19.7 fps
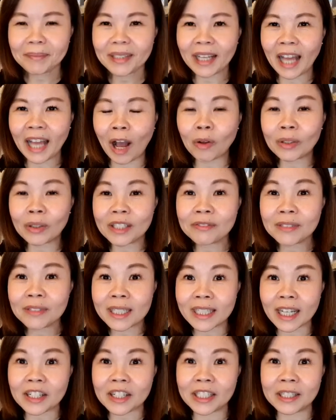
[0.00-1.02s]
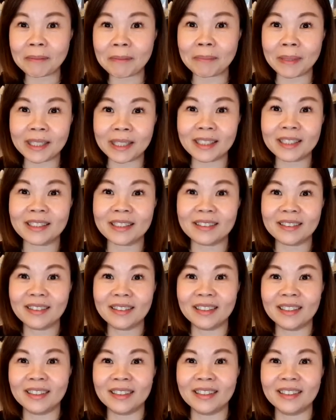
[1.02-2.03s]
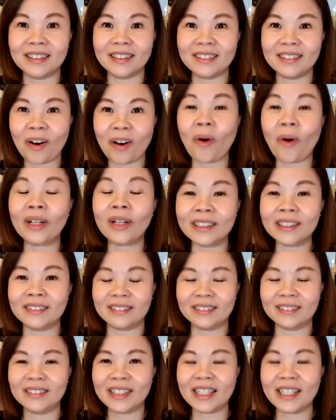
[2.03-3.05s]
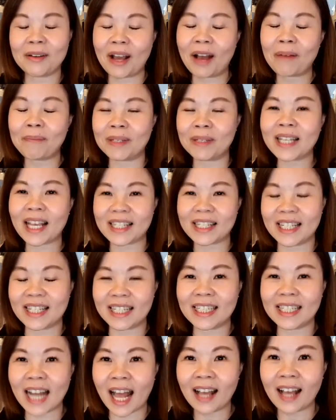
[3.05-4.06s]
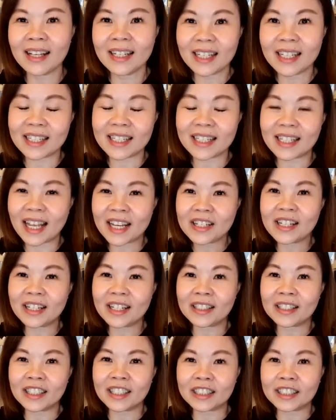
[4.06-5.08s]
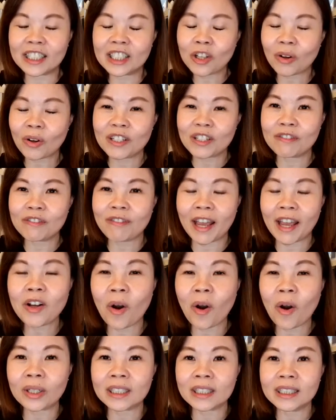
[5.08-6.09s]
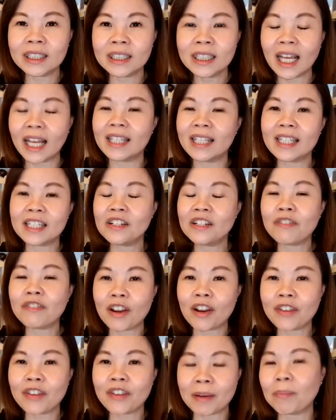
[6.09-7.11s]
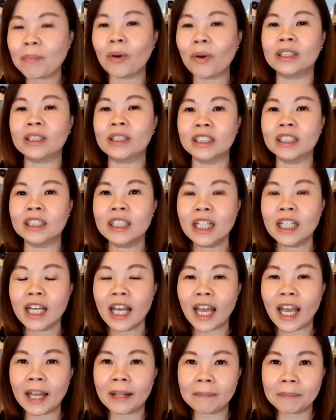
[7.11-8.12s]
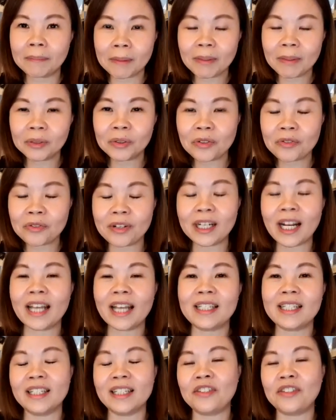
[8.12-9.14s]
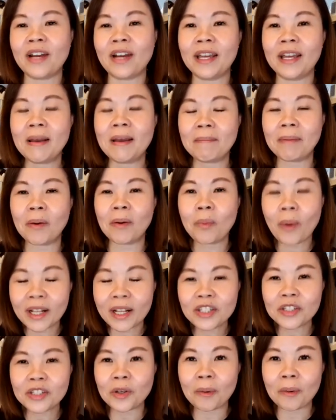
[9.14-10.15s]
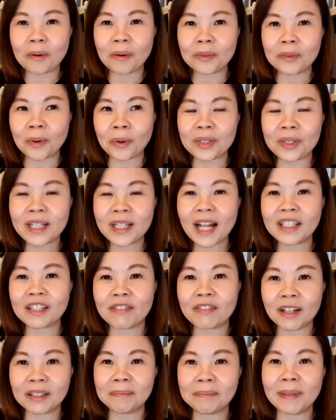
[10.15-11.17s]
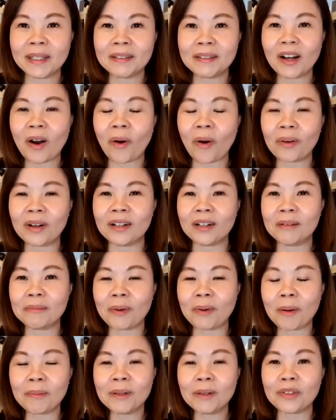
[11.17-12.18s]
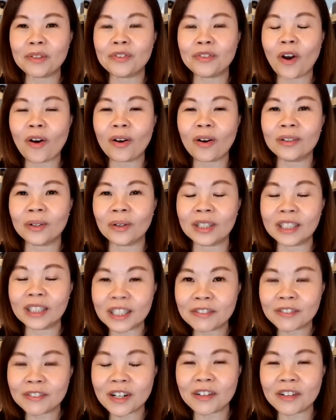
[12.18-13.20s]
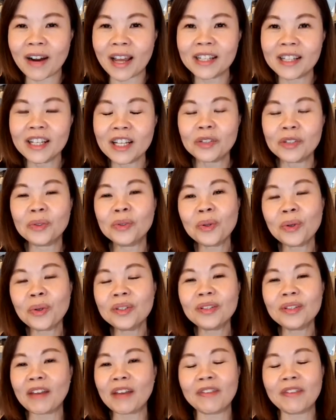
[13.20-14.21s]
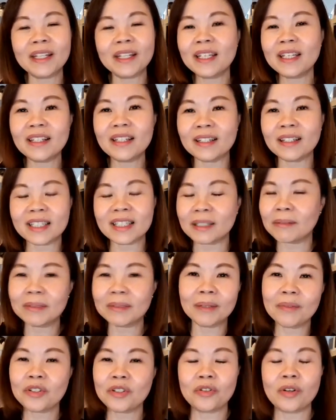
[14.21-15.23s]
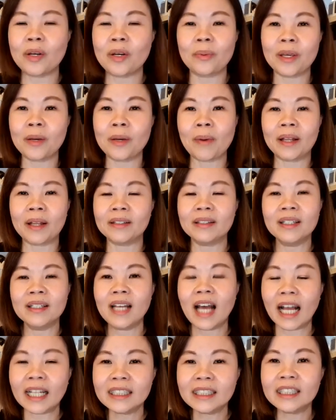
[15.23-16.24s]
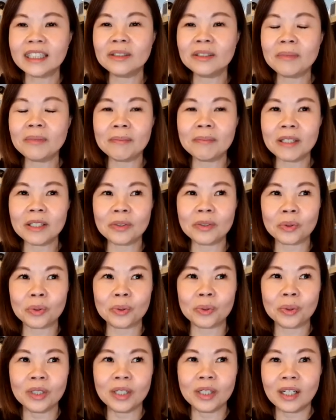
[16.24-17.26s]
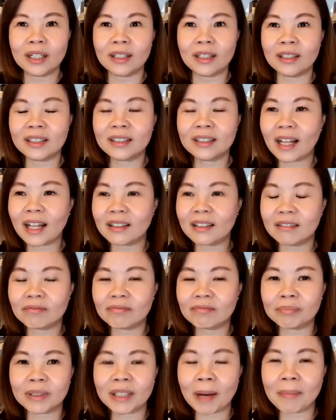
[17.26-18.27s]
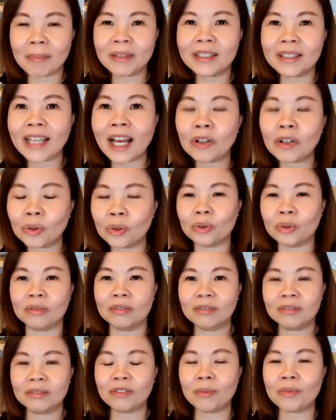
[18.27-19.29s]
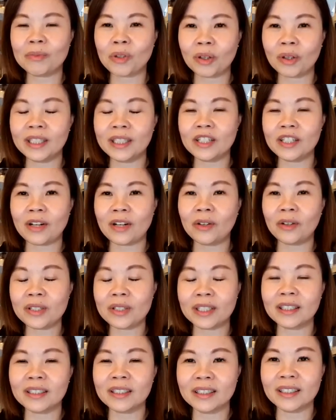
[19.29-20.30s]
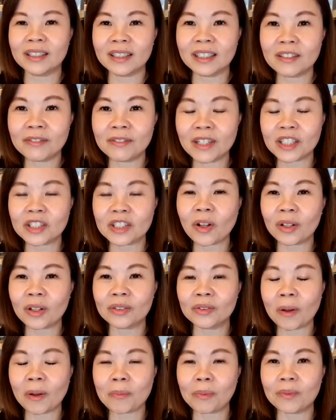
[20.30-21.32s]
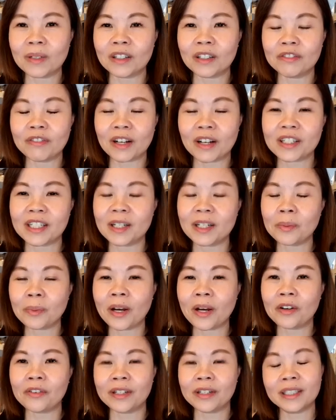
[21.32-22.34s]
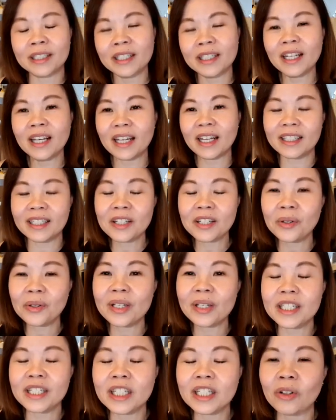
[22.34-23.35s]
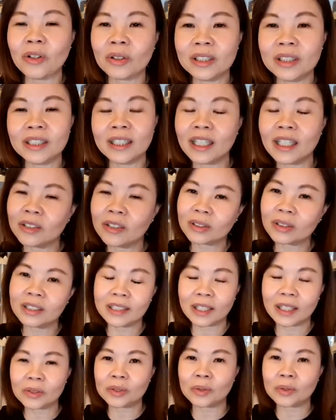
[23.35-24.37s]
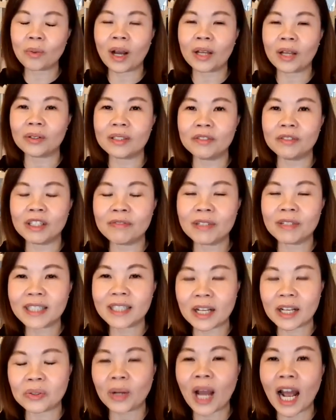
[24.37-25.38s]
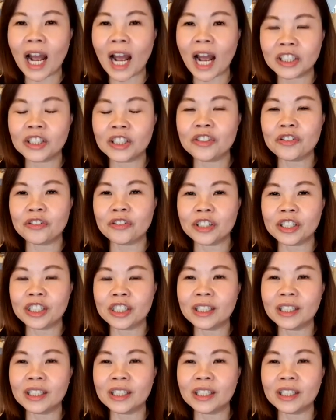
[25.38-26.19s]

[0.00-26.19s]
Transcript: our liver is actually the biggest organ, okay, besides the skin. It's actually a detoxifying organ, and it's actually very, very important. And people don't realize this, right? But once you start developing a problem with your liver, right, you don't have any symptoms straight away, right? Until maybe you start becoming yellow from jaundice, right? Because the liver is not functioning well. And then you go and see a doctor, then the doctor tells you why your liver starts to harden,